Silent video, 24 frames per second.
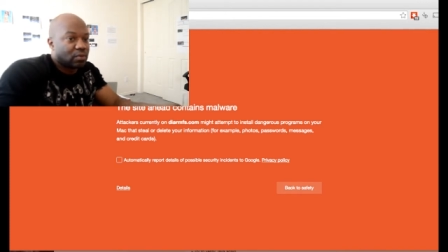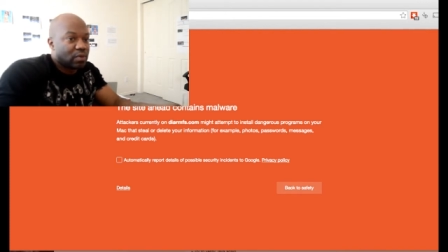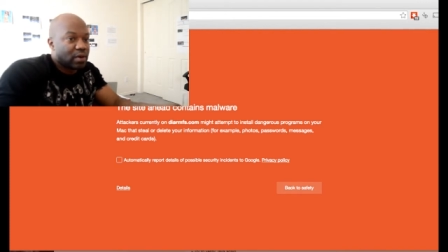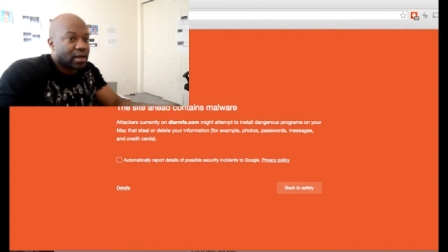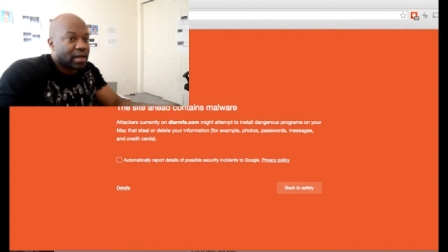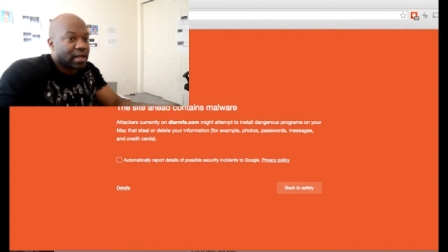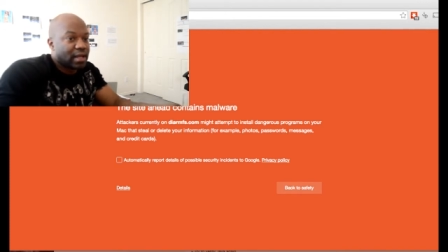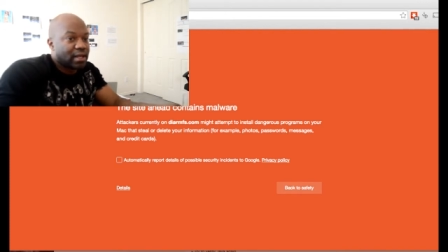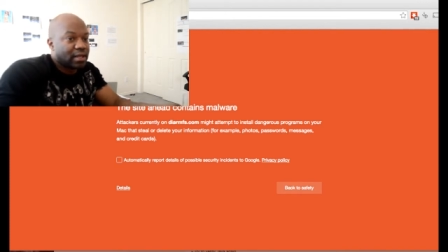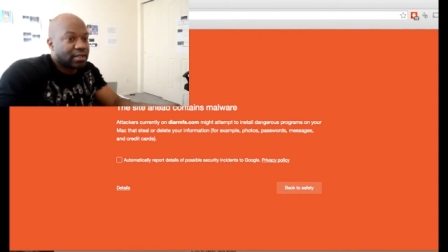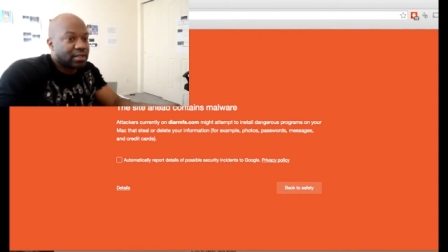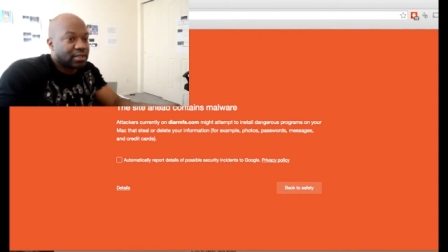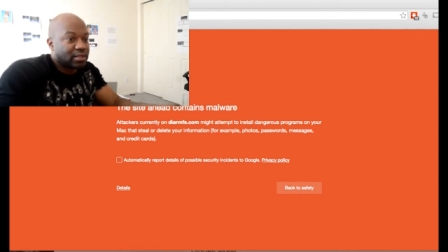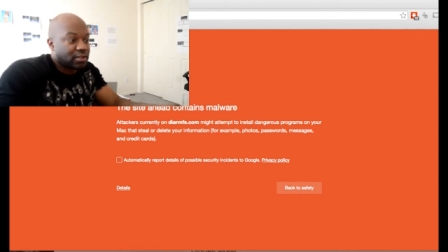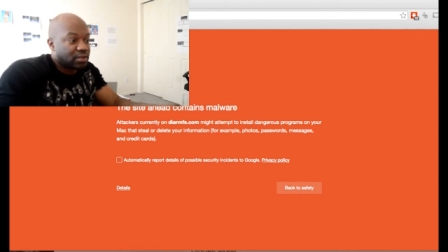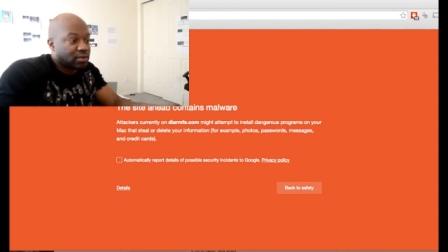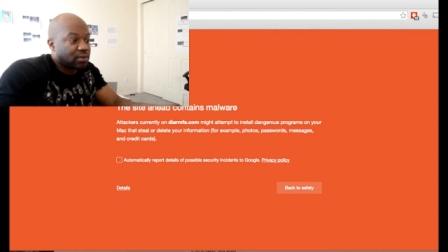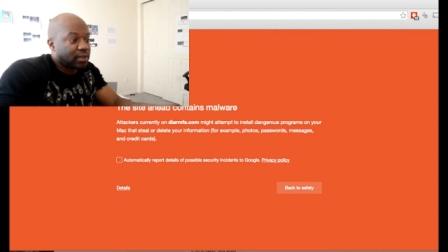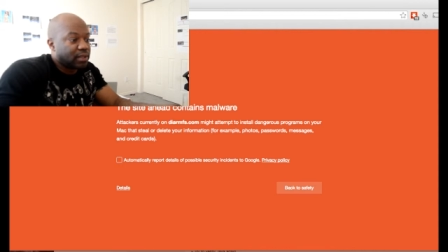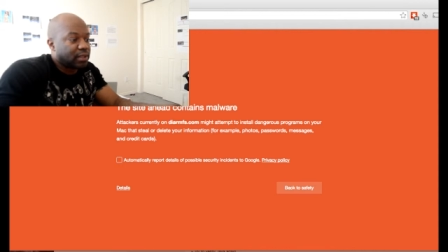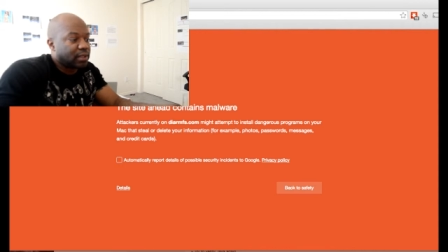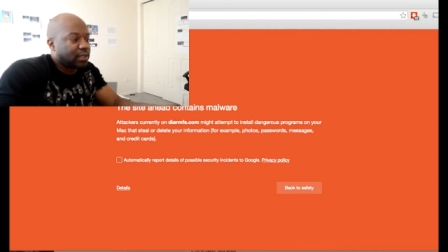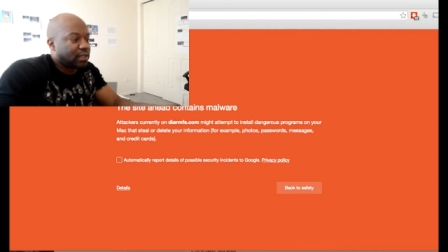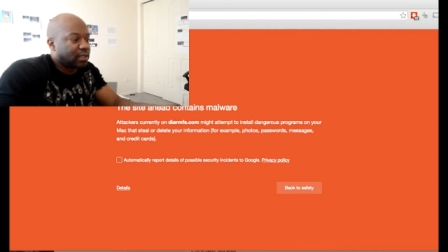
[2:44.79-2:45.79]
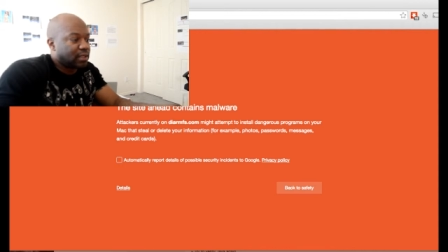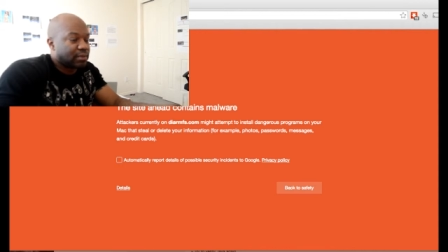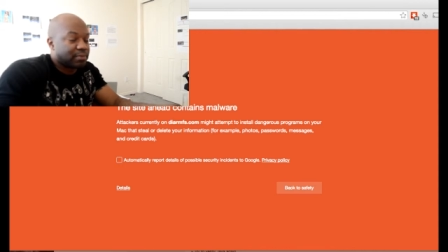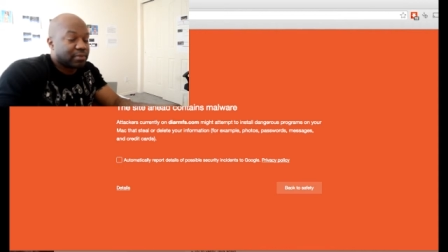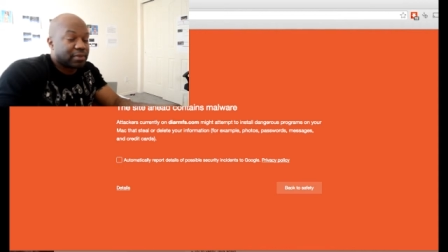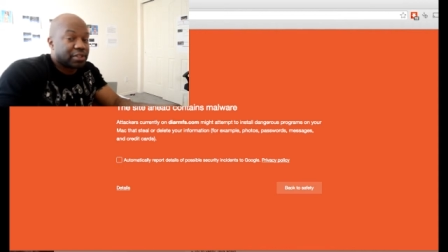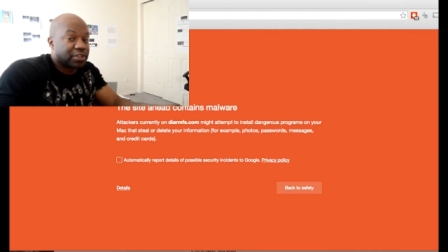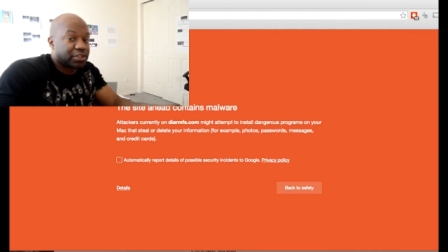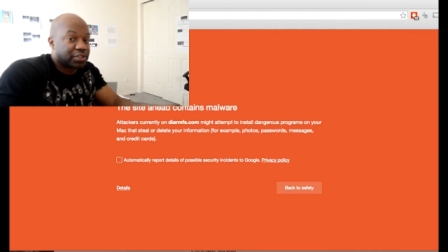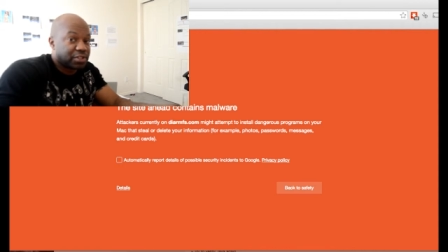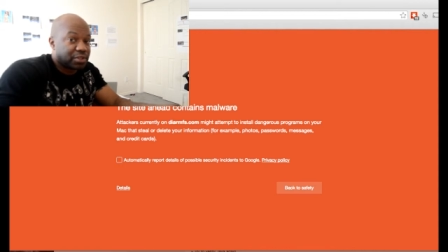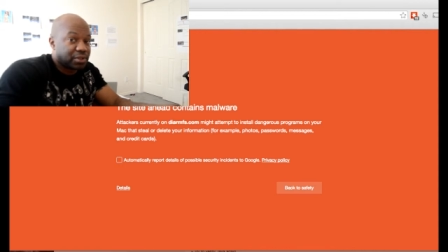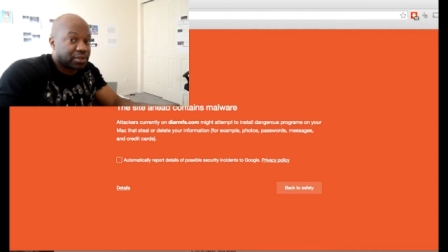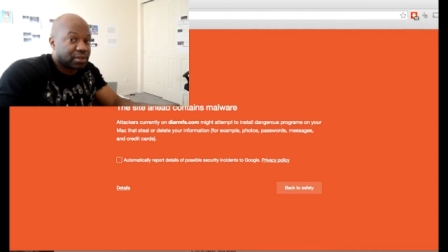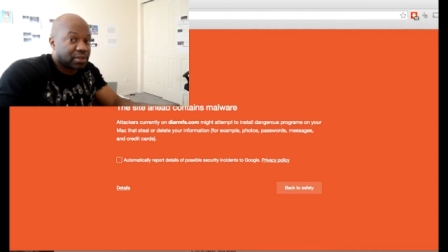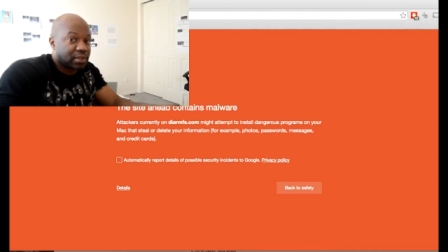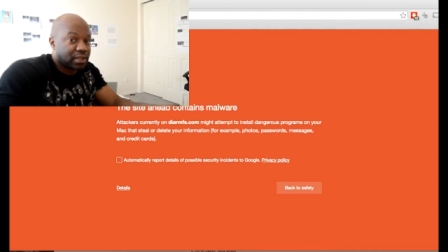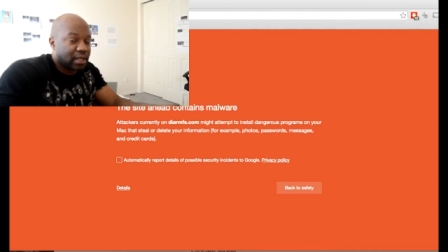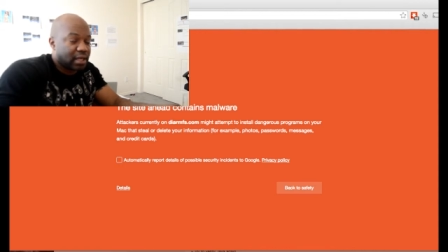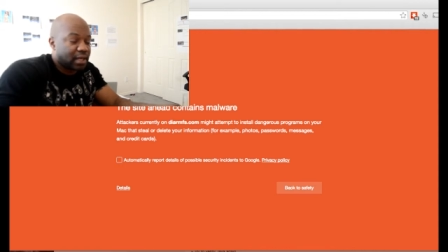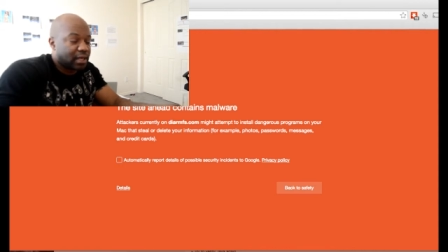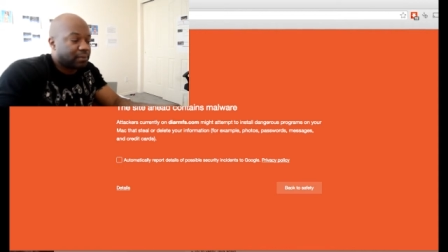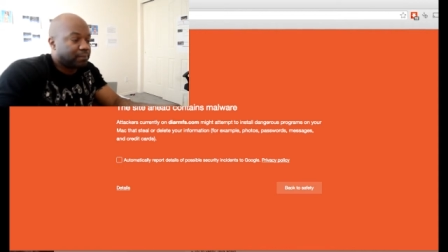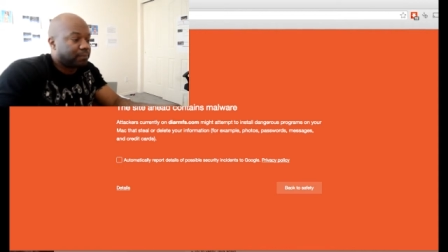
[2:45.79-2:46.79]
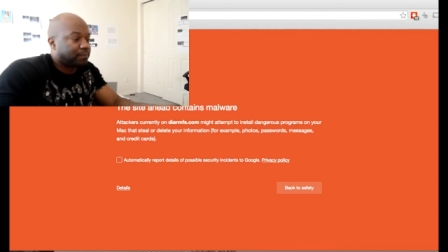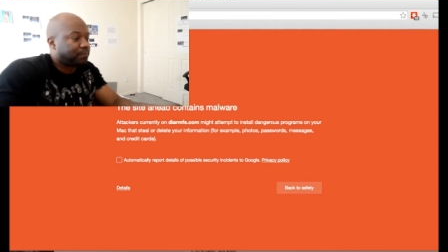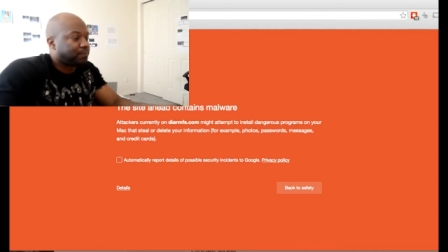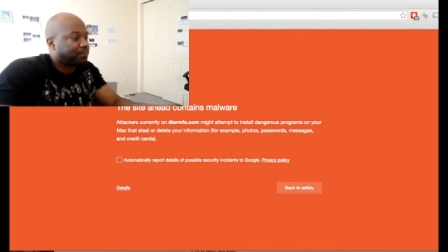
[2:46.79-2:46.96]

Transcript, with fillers: way to do it, and I'm going to show you that.